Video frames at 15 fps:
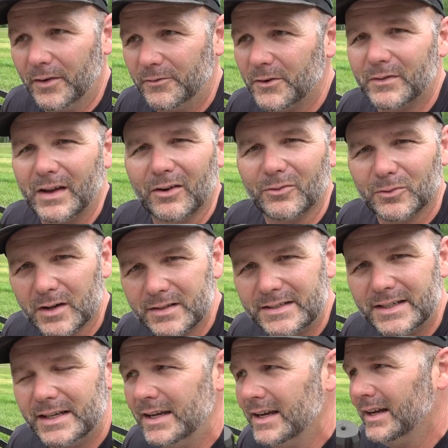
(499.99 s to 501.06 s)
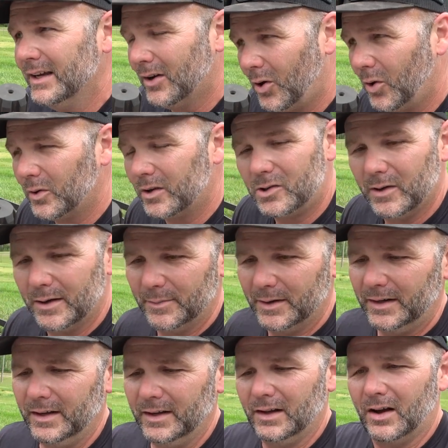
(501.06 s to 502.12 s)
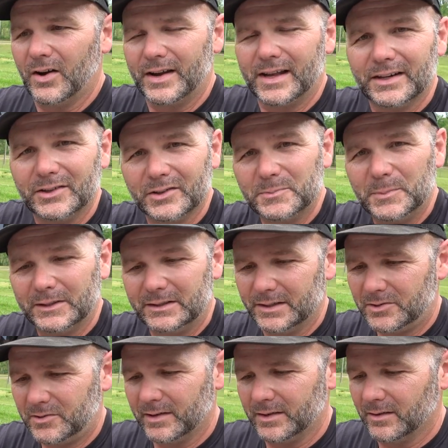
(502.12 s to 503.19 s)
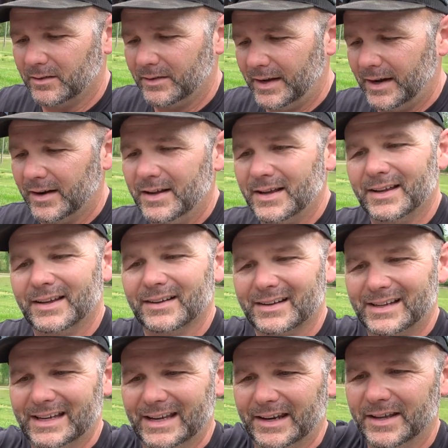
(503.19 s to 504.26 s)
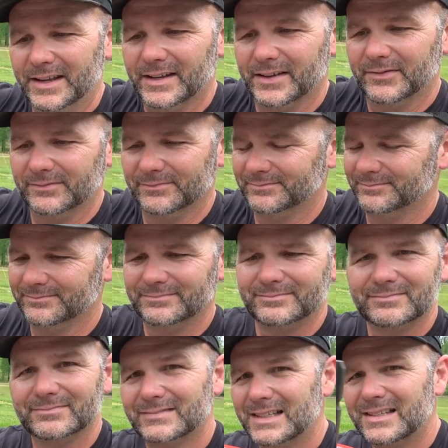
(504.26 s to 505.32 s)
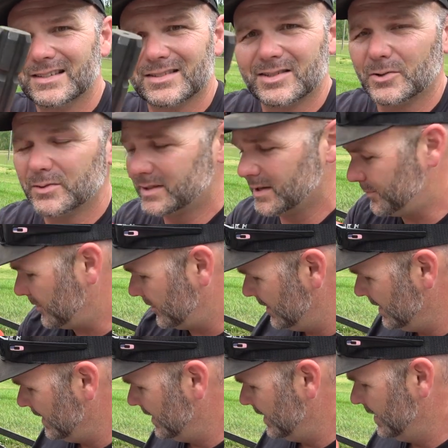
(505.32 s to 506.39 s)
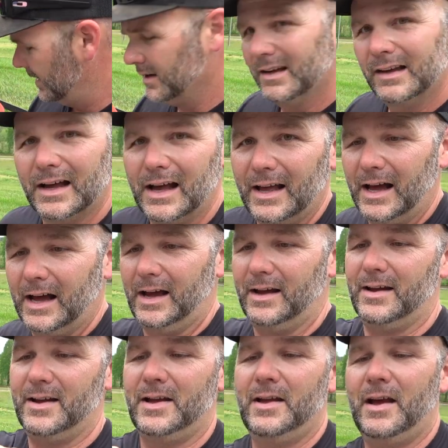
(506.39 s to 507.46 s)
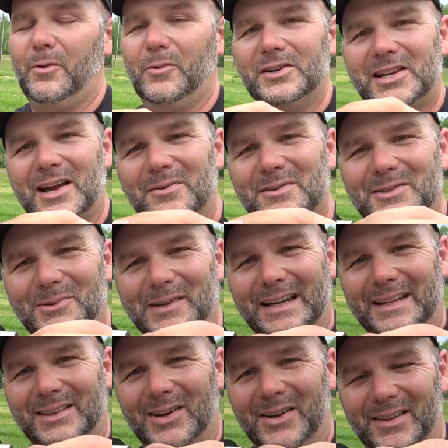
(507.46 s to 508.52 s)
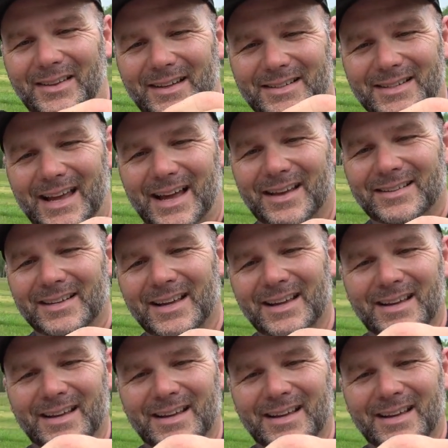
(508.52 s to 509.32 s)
If you've got rusty, old equipment, all you gotta do is put this critter on there. Again, this is so simple. I, I wish I was the one that thought of this, guys.